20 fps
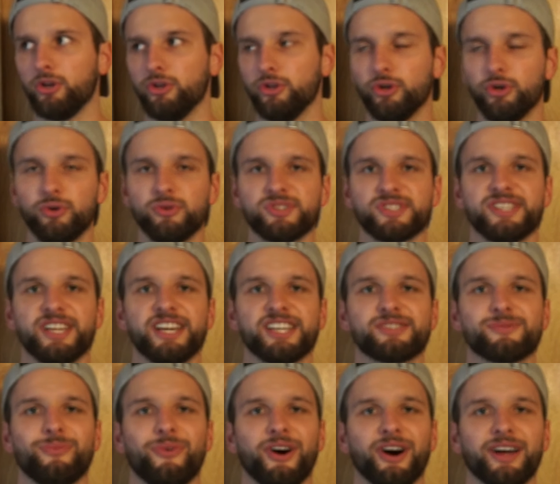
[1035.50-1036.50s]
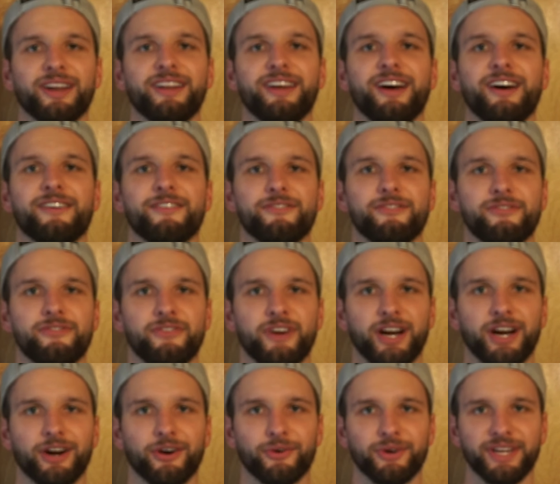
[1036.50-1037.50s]
use this one
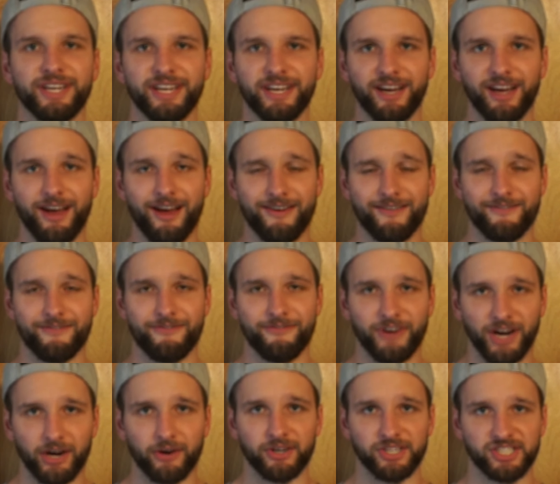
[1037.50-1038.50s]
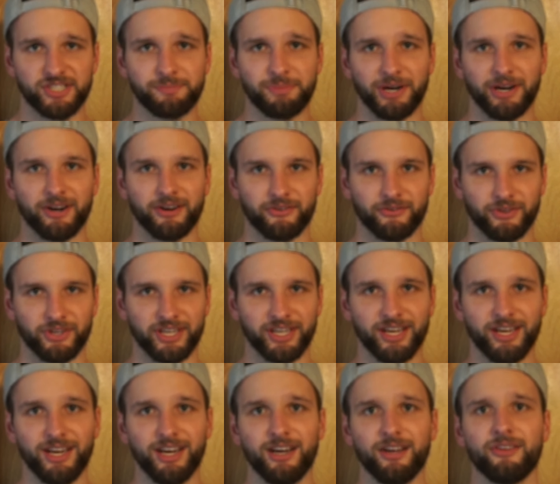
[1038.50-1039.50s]
very, very sparingly.
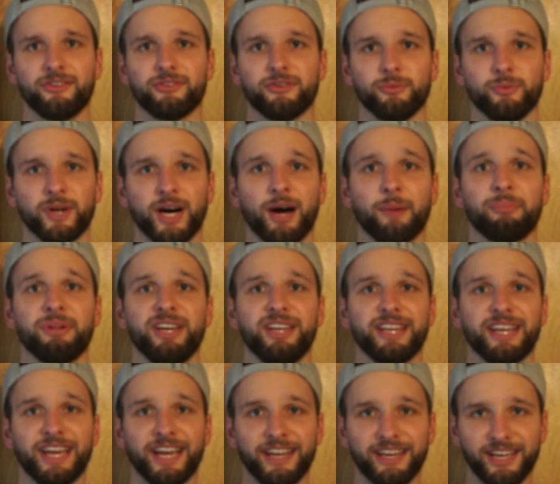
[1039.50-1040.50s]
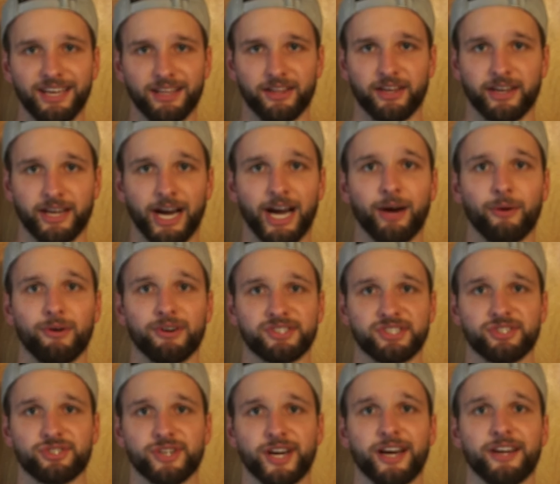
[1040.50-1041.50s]
Do not be an idiot like I was
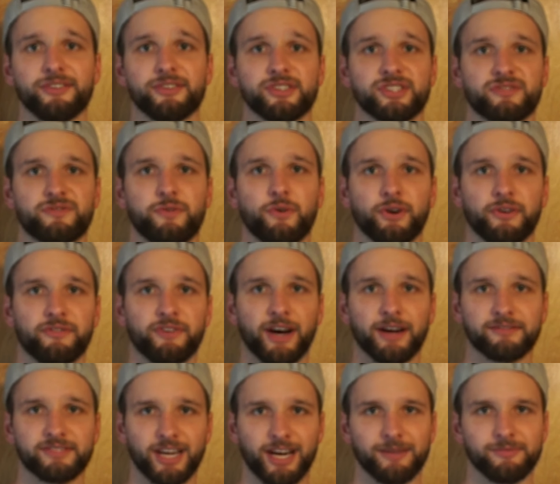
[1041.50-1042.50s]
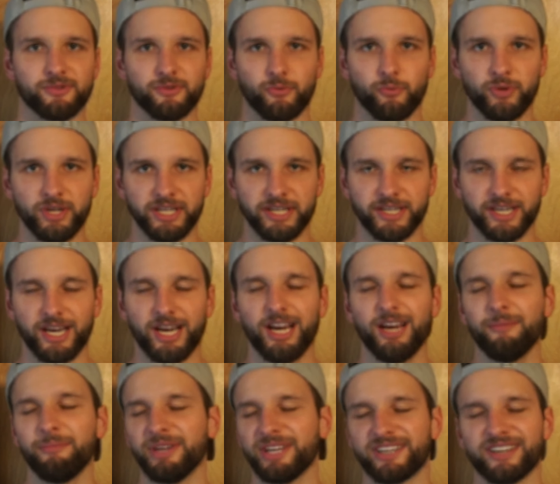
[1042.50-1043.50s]
and try to do this four to five times a week
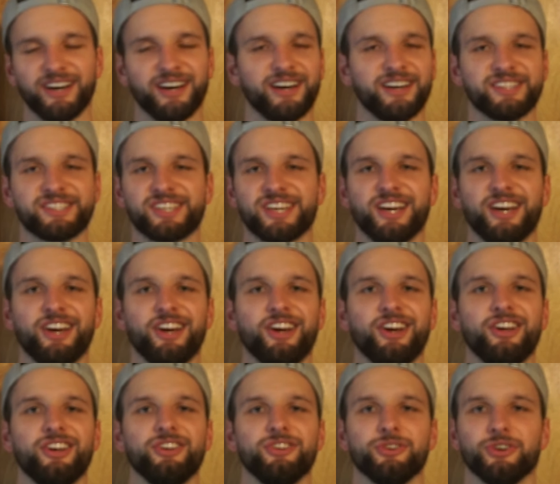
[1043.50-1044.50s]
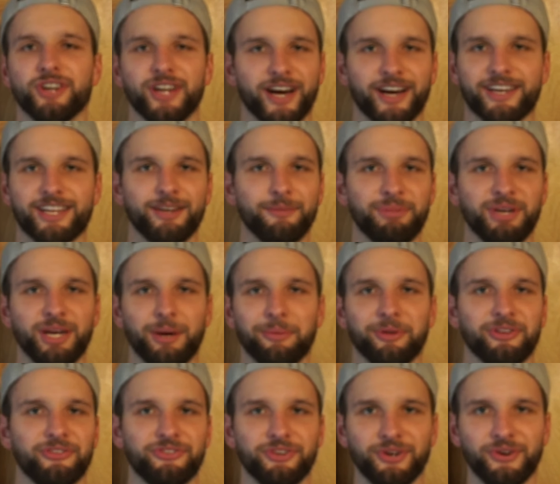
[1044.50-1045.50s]
because you're not gonna be able
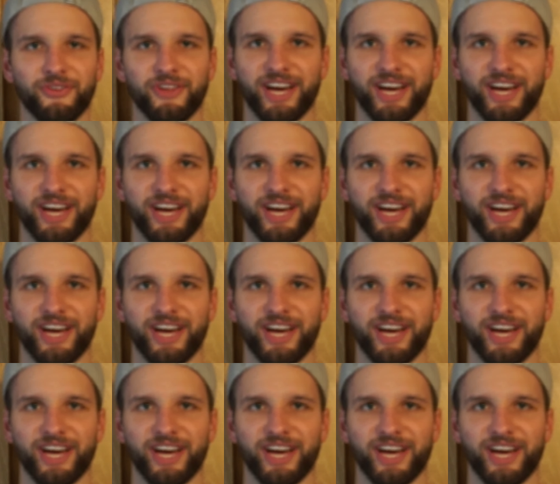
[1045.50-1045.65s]
to do